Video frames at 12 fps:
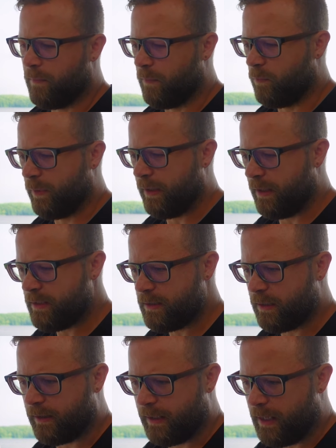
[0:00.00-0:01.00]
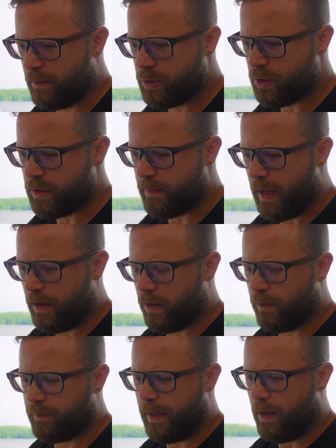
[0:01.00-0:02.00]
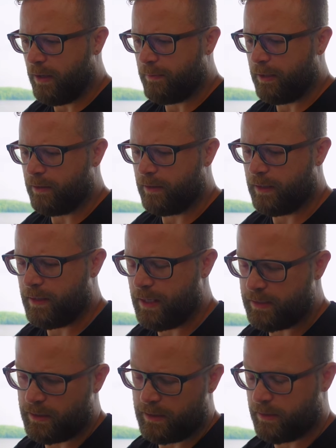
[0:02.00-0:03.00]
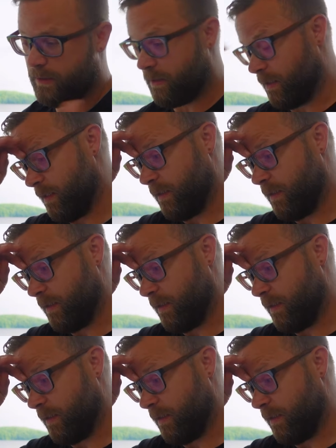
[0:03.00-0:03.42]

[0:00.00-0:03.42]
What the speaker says: Realistically, it was just a matter of now. This is...